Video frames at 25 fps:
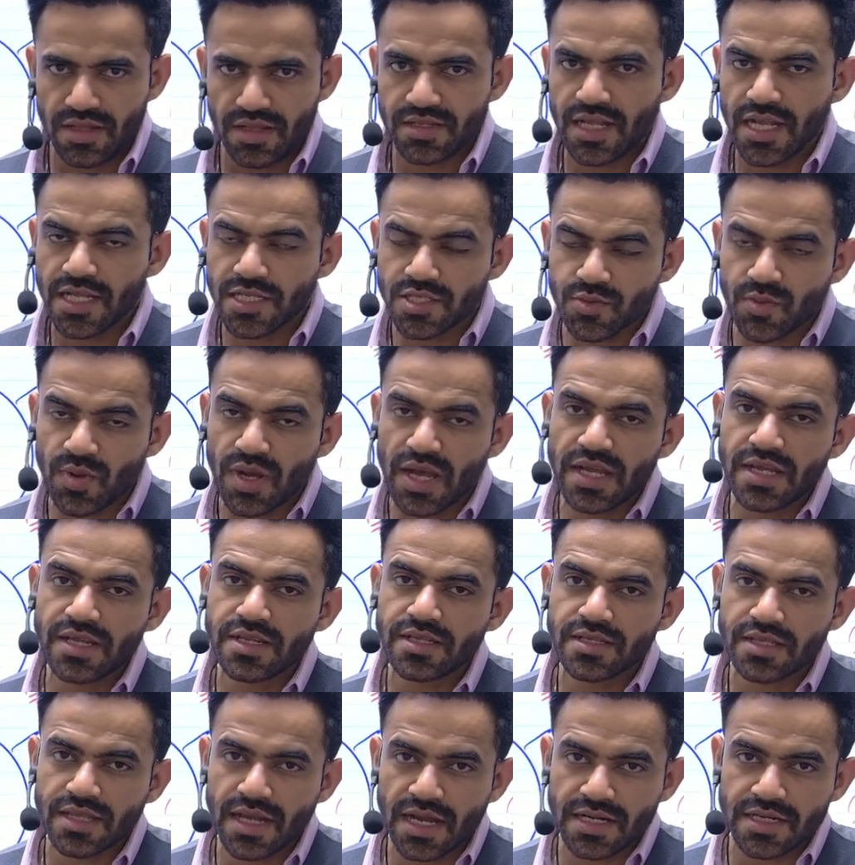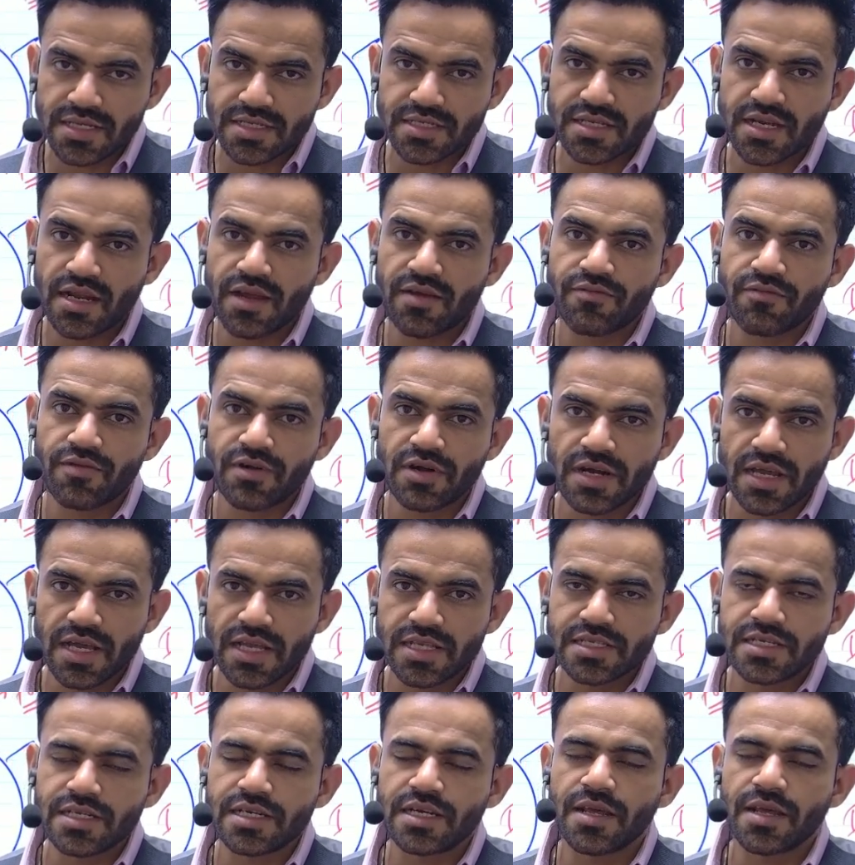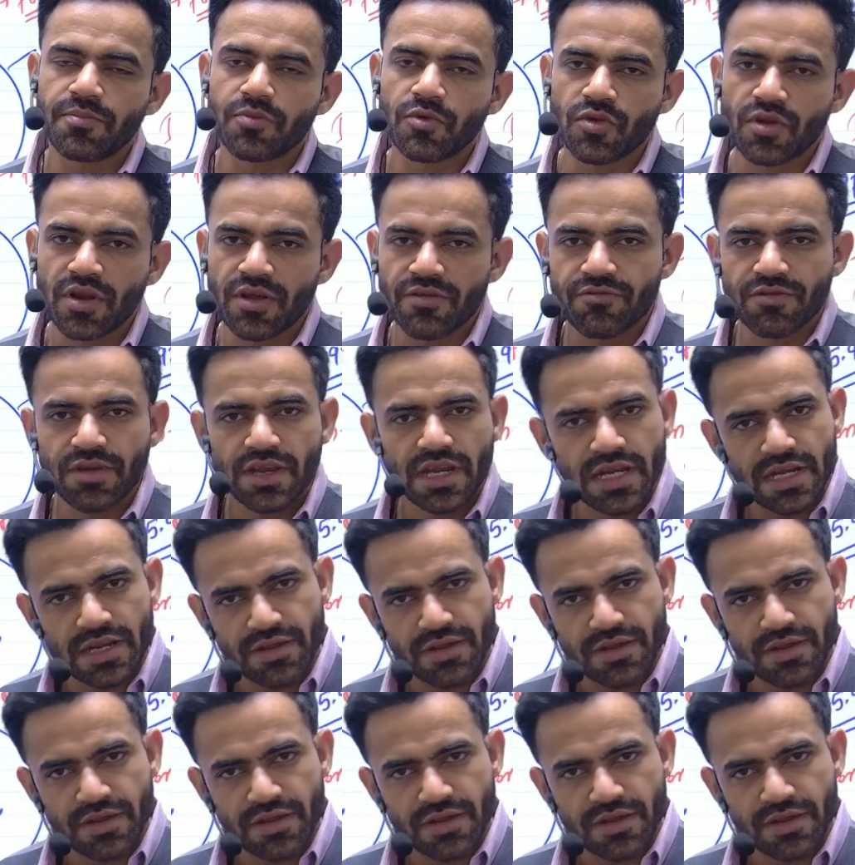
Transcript: That's why that is referred as a demographic